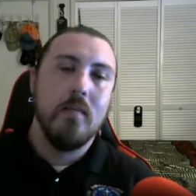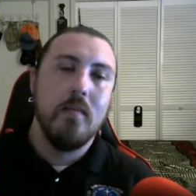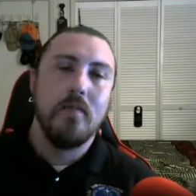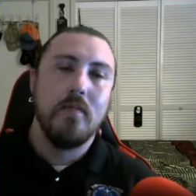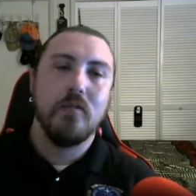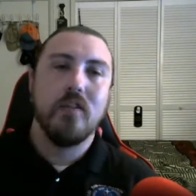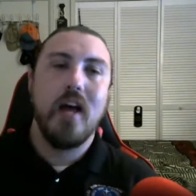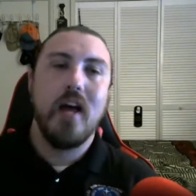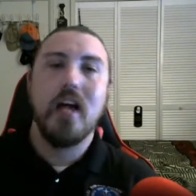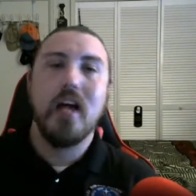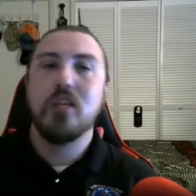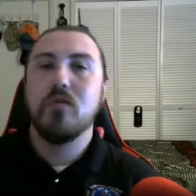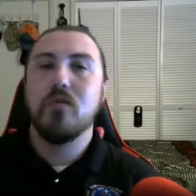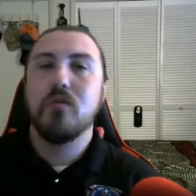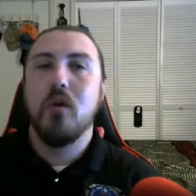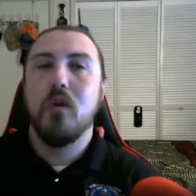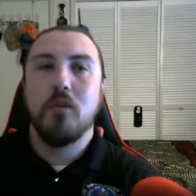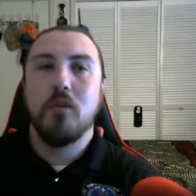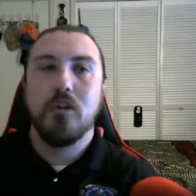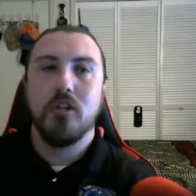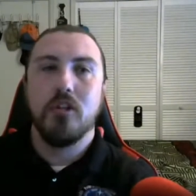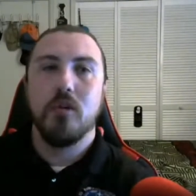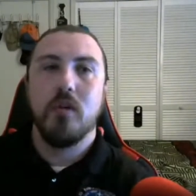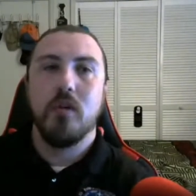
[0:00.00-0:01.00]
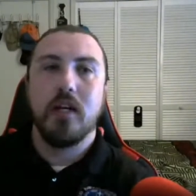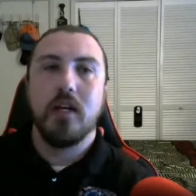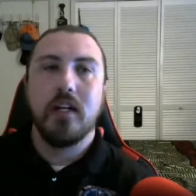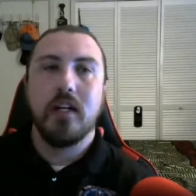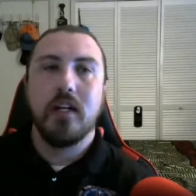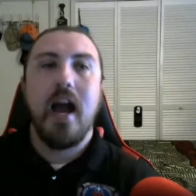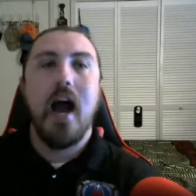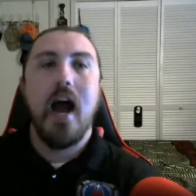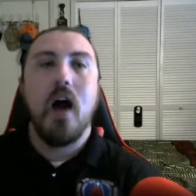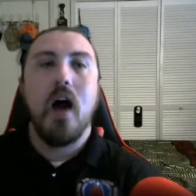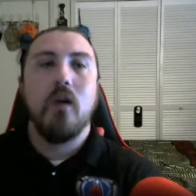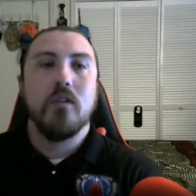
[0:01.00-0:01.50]
So that's what we're doing
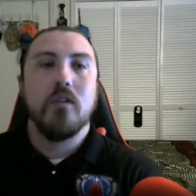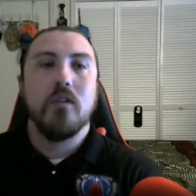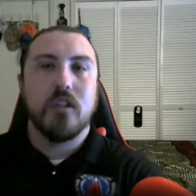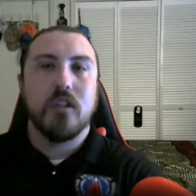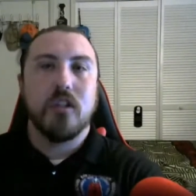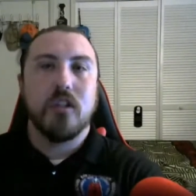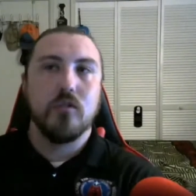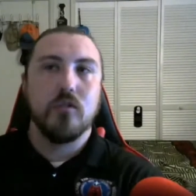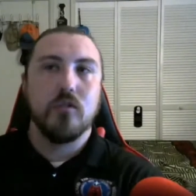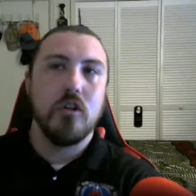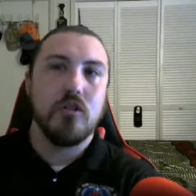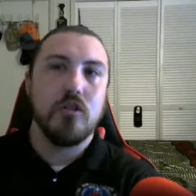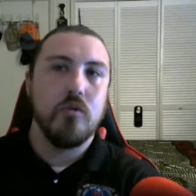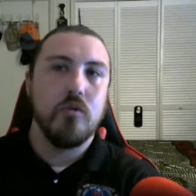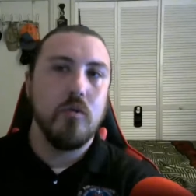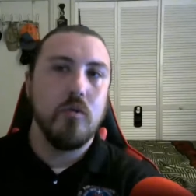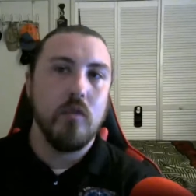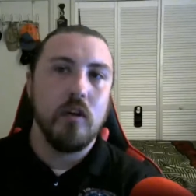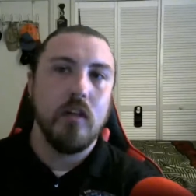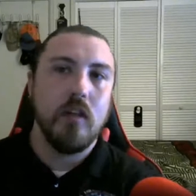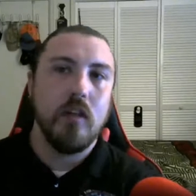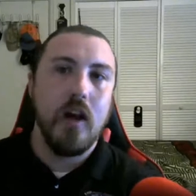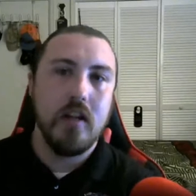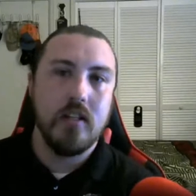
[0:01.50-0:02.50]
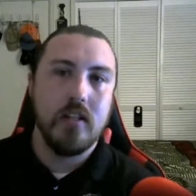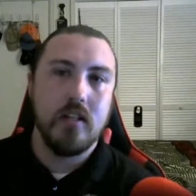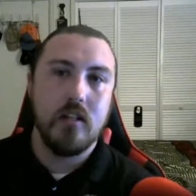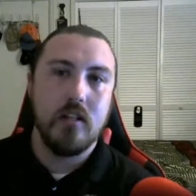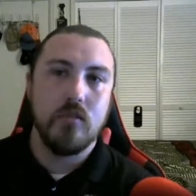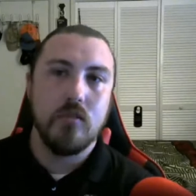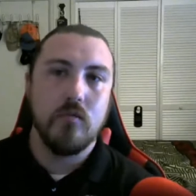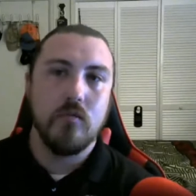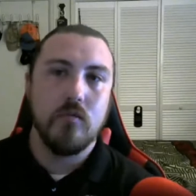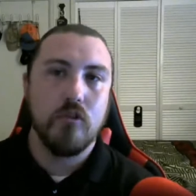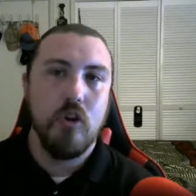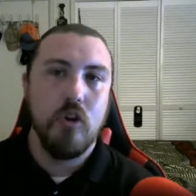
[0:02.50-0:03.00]
now is because once we realize
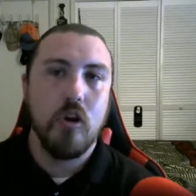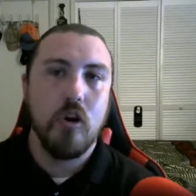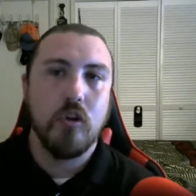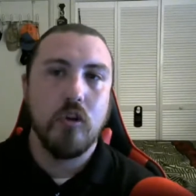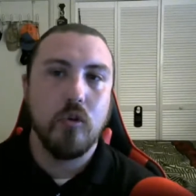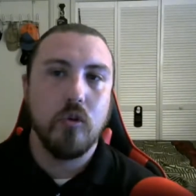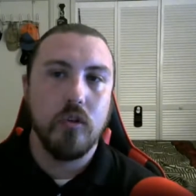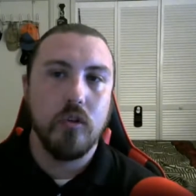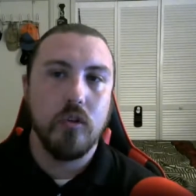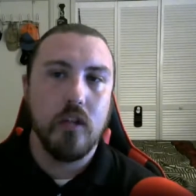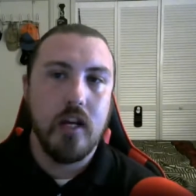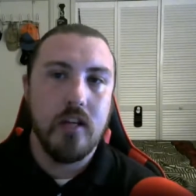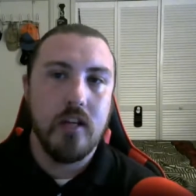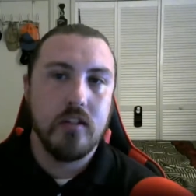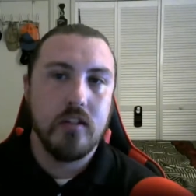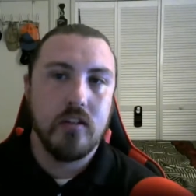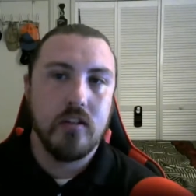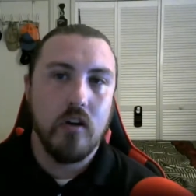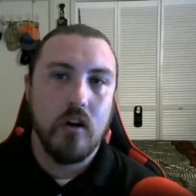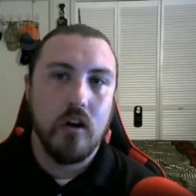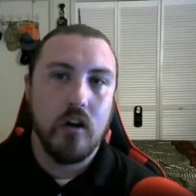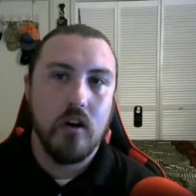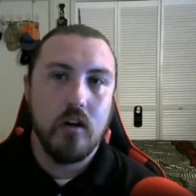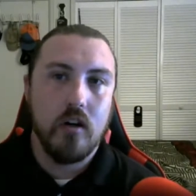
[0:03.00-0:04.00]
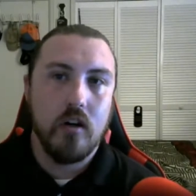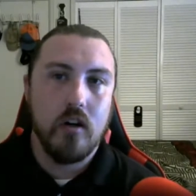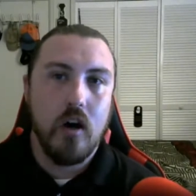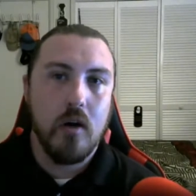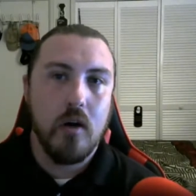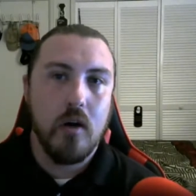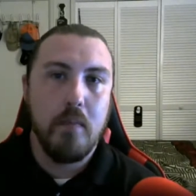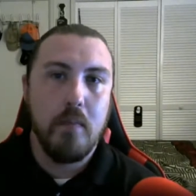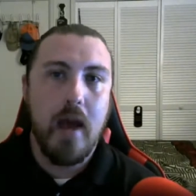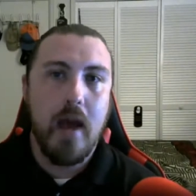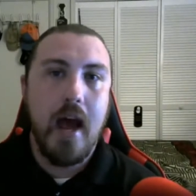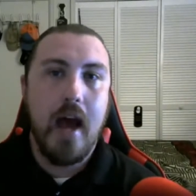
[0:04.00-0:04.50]
these charcoal dates are are
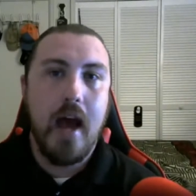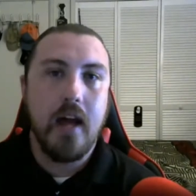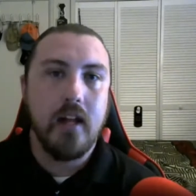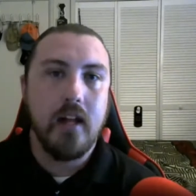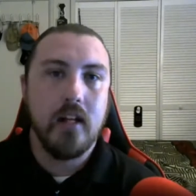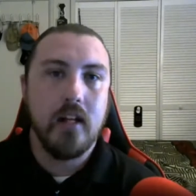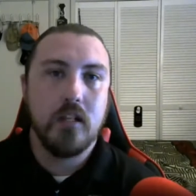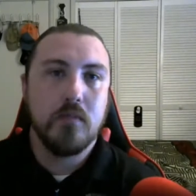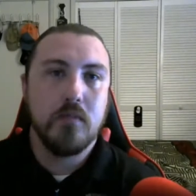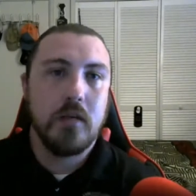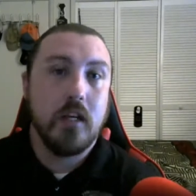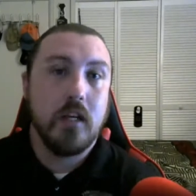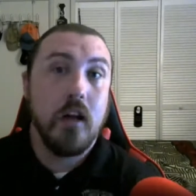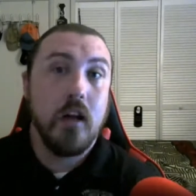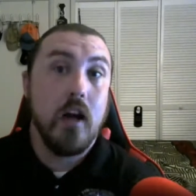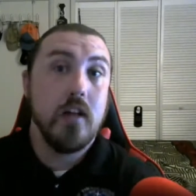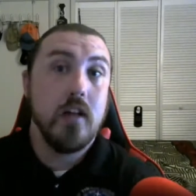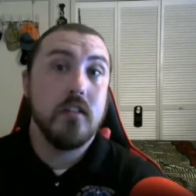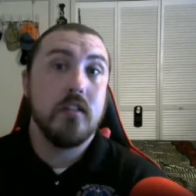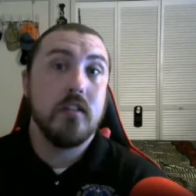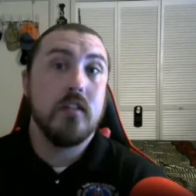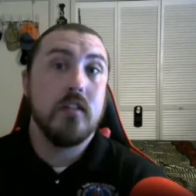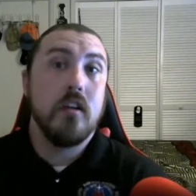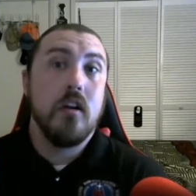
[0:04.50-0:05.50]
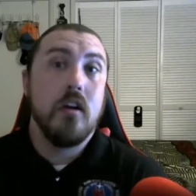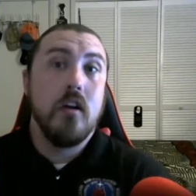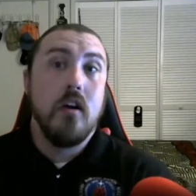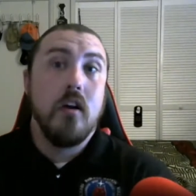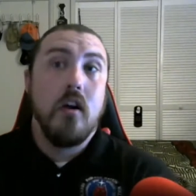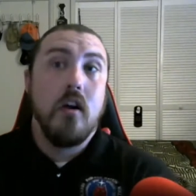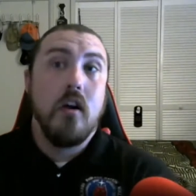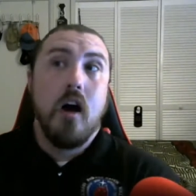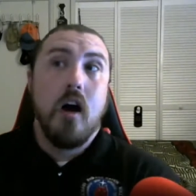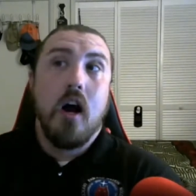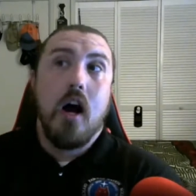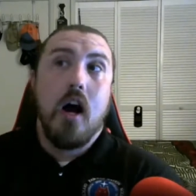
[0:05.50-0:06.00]
bad, and it's because
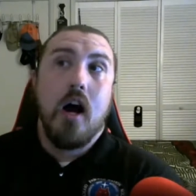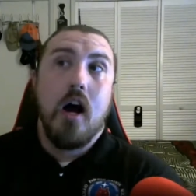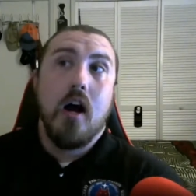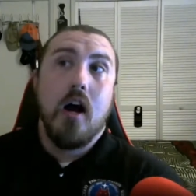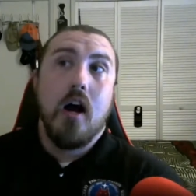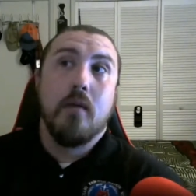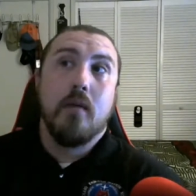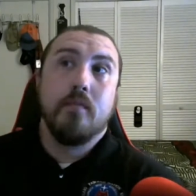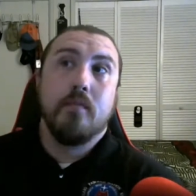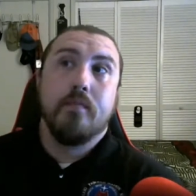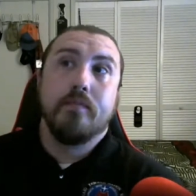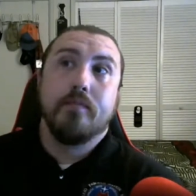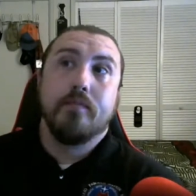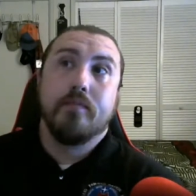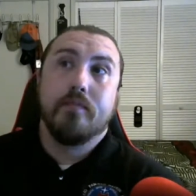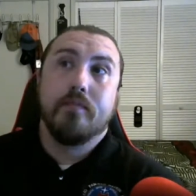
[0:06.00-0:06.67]
um